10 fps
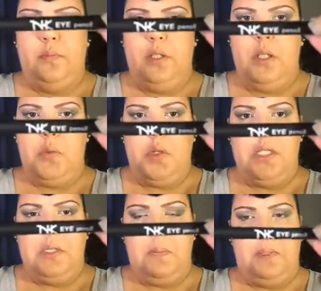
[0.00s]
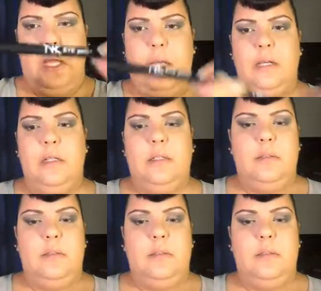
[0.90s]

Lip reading: And this one is in black.